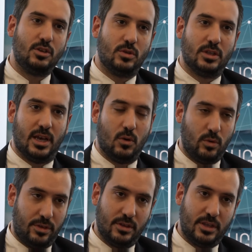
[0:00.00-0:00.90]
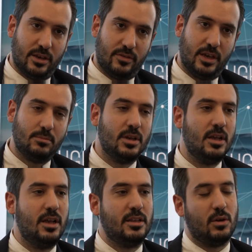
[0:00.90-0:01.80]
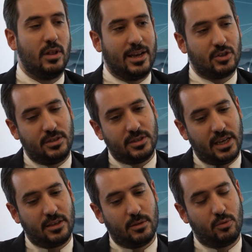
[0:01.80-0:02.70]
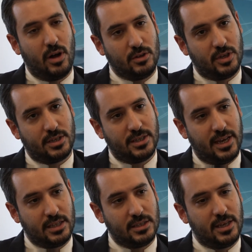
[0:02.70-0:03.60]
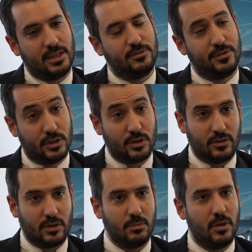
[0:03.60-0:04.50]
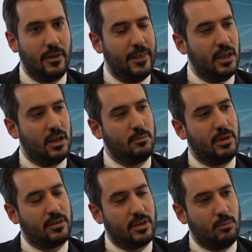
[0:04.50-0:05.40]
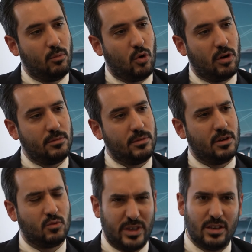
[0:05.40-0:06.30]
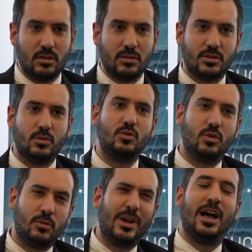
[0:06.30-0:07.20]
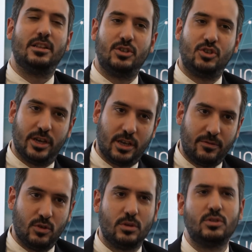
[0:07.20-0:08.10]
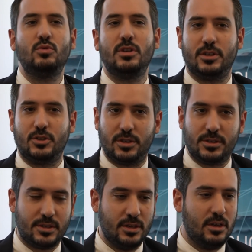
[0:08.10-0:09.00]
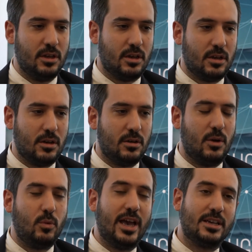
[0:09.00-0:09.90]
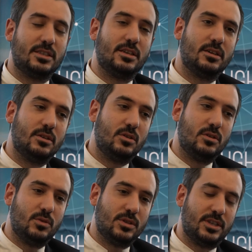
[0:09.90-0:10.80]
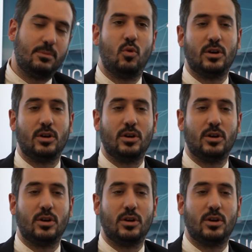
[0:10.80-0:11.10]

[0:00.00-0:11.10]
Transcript: unit now within DFA that will actually take the projects and filter them, make them more real. So we'll do a reality check, if you will, due diligence. And we ask the same